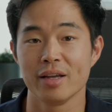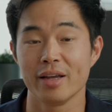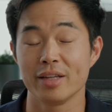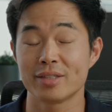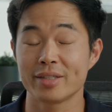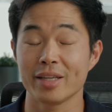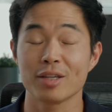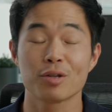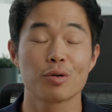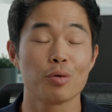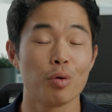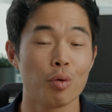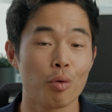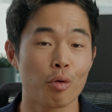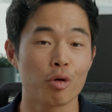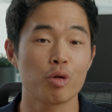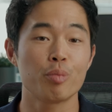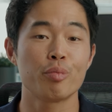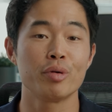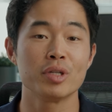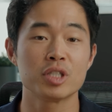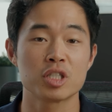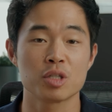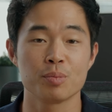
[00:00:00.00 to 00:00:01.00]
It's a core
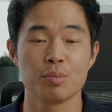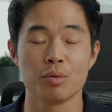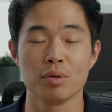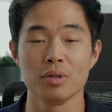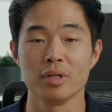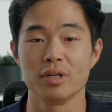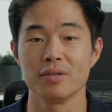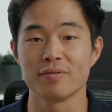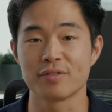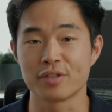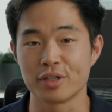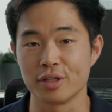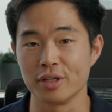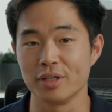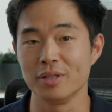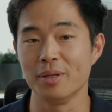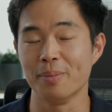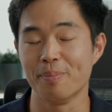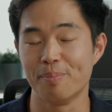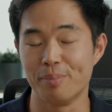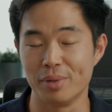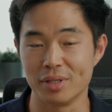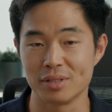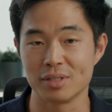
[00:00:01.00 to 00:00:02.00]
principle of
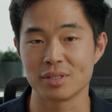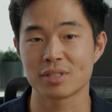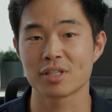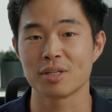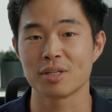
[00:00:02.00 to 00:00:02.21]
good business